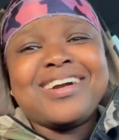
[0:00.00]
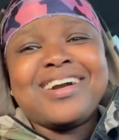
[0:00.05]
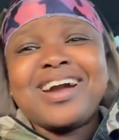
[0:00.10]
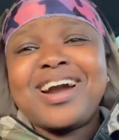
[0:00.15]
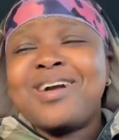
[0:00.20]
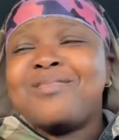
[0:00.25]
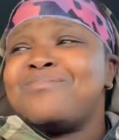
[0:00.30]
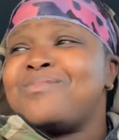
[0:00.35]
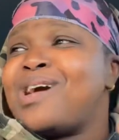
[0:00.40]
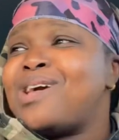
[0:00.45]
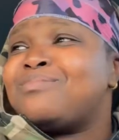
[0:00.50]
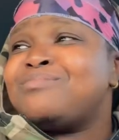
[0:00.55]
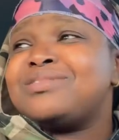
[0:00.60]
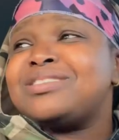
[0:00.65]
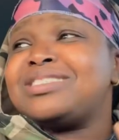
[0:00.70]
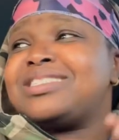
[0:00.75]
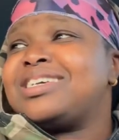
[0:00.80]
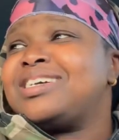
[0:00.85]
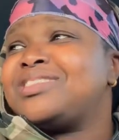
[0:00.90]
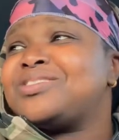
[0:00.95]
I'm
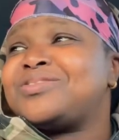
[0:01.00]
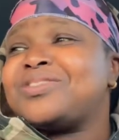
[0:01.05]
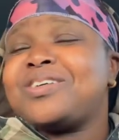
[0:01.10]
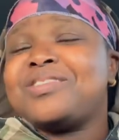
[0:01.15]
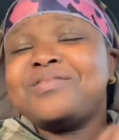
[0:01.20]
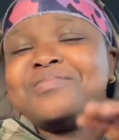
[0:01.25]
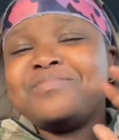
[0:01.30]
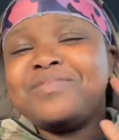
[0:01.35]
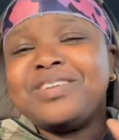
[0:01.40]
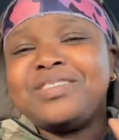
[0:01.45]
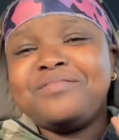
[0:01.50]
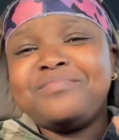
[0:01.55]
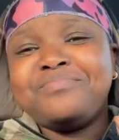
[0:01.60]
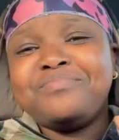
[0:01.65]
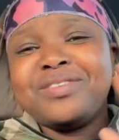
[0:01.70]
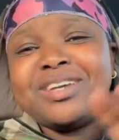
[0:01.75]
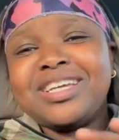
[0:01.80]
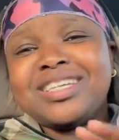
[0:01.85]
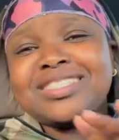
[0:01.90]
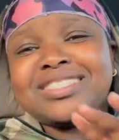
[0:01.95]
still trying to be
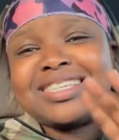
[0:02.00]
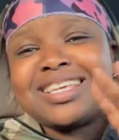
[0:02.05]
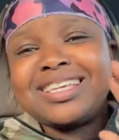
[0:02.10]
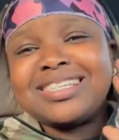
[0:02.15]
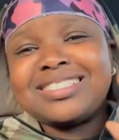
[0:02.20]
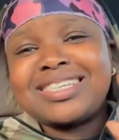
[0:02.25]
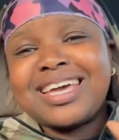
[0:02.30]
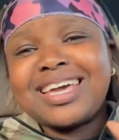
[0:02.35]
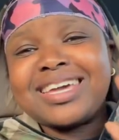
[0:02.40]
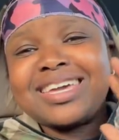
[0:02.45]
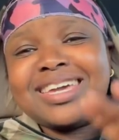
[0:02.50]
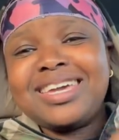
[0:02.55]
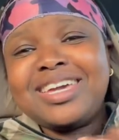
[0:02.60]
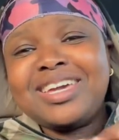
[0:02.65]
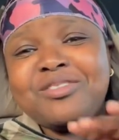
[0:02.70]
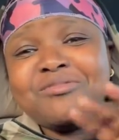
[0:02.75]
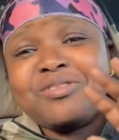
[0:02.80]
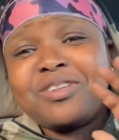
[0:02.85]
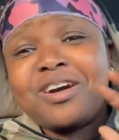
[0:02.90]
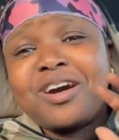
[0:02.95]
best as I
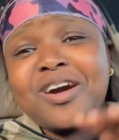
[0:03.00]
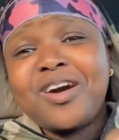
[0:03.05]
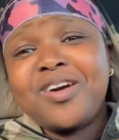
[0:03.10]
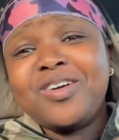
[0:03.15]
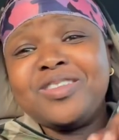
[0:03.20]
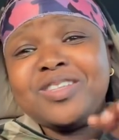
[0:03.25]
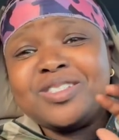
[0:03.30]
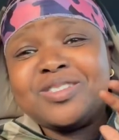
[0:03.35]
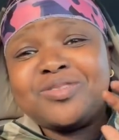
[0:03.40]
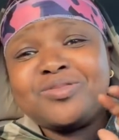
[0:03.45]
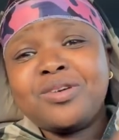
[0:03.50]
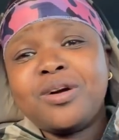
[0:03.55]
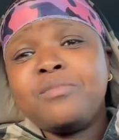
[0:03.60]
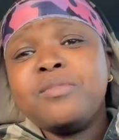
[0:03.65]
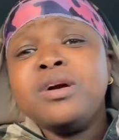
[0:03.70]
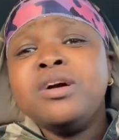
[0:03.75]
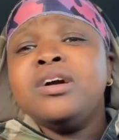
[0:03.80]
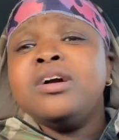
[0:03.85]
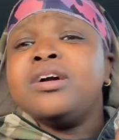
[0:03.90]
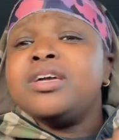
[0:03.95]
can with all these dumb.
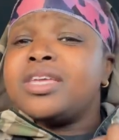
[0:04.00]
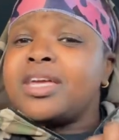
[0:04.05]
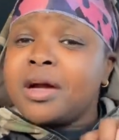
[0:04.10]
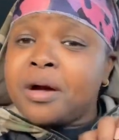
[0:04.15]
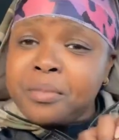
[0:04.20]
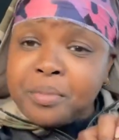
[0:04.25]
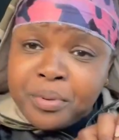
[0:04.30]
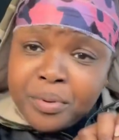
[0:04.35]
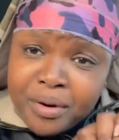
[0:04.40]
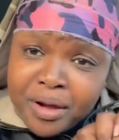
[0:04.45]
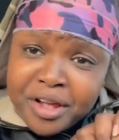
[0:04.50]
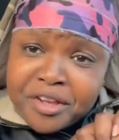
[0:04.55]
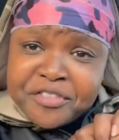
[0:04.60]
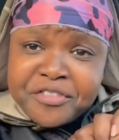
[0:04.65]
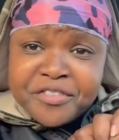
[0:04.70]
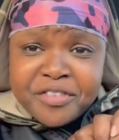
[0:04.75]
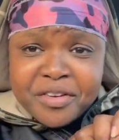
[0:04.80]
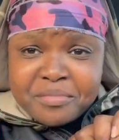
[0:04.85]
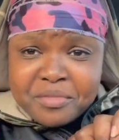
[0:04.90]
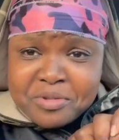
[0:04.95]
Y'all pray
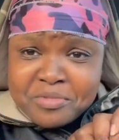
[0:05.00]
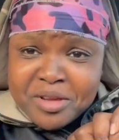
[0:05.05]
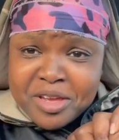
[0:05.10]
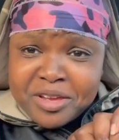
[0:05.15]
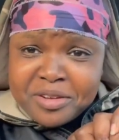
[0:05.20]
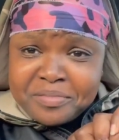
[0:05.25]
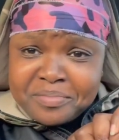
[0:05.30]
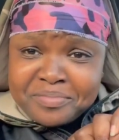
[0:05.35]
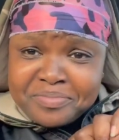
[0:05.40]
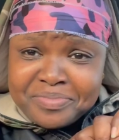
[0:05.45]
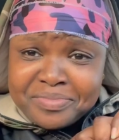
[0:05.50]
for me, man.